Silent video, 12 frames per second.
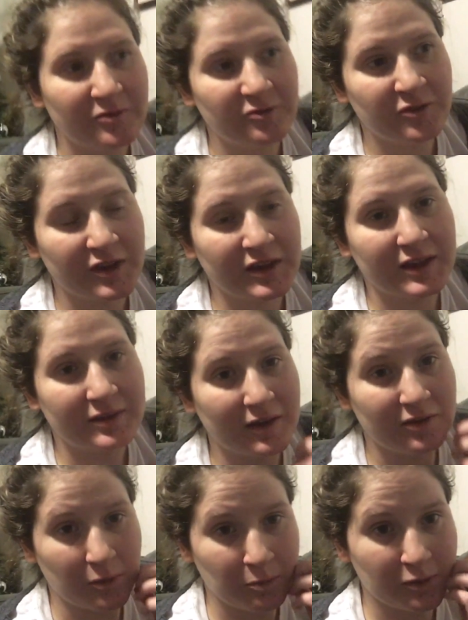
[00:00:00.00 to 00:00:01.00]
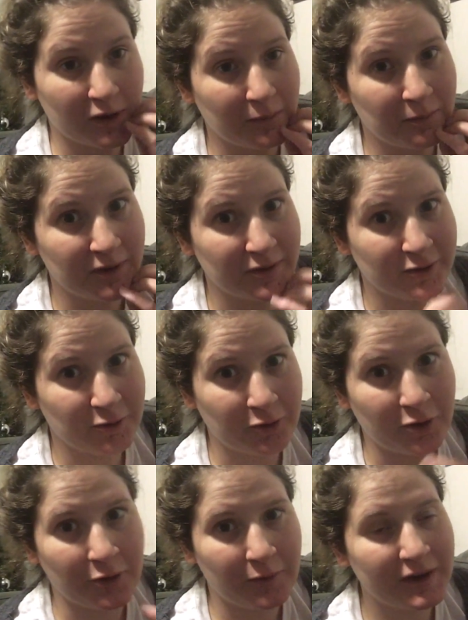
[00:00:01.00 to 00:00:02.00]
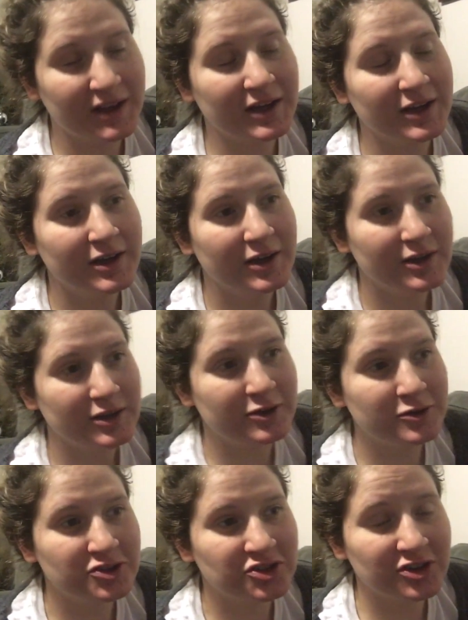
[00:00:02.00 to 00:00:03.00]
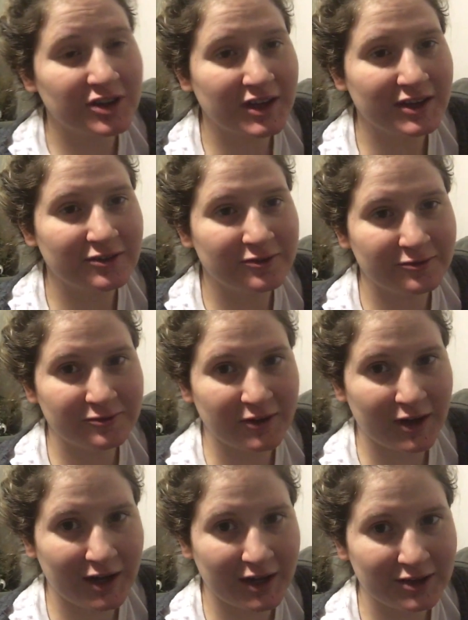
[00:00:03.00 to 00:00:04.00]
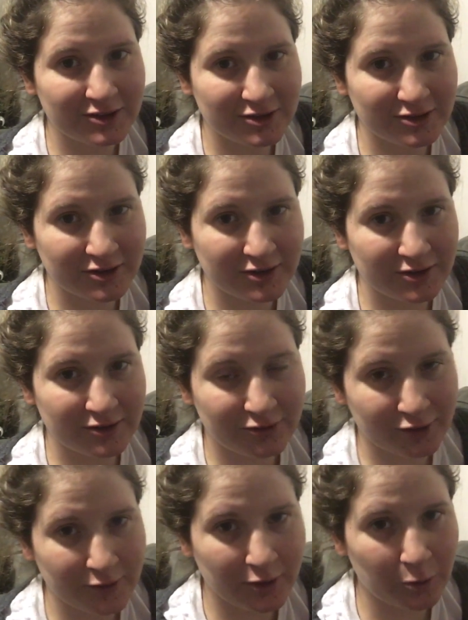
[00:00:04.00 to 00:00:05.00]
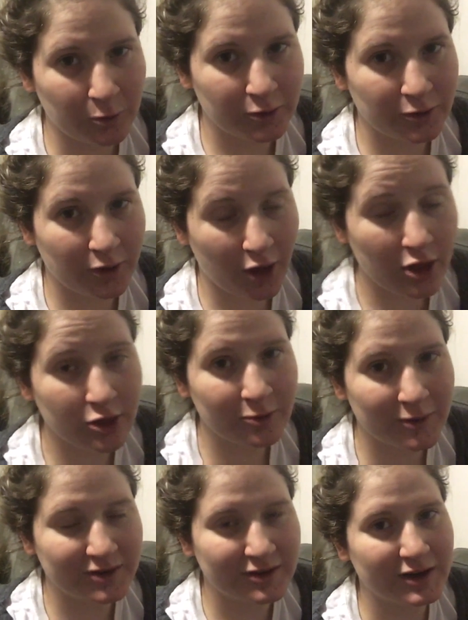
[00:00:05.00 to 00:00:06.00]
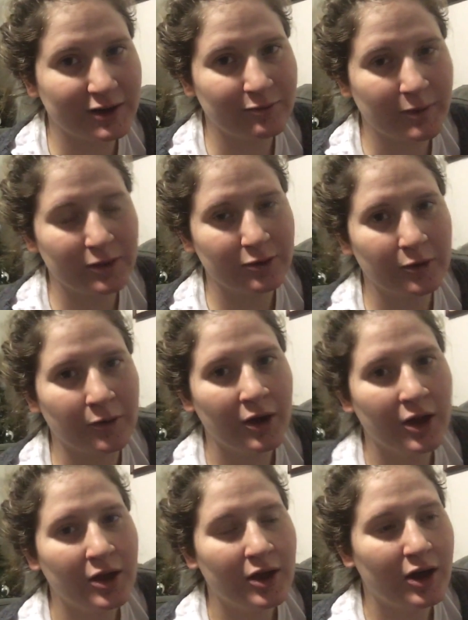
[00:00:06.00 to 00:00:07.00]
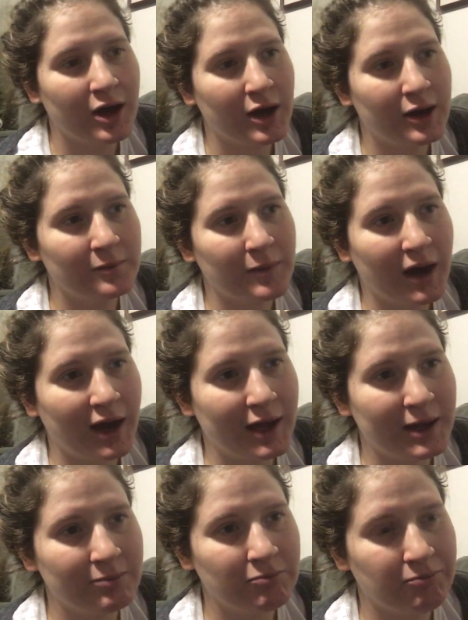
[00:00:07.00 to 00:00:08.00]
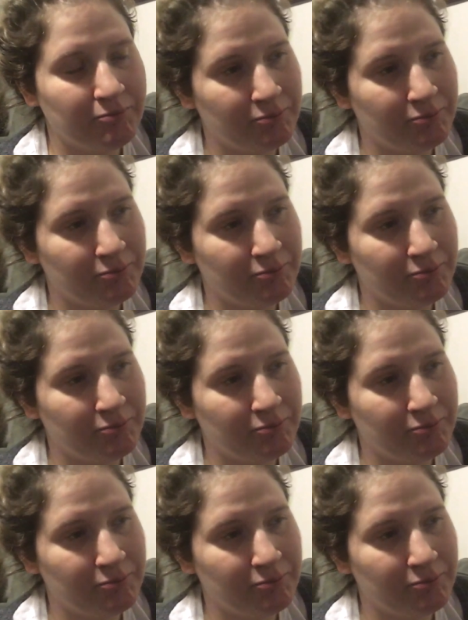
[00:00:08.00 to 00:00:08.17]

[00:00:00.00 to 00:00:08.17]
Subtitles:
feeling like the prep is still going. Usually it's finished for the other ones that I've been through. I am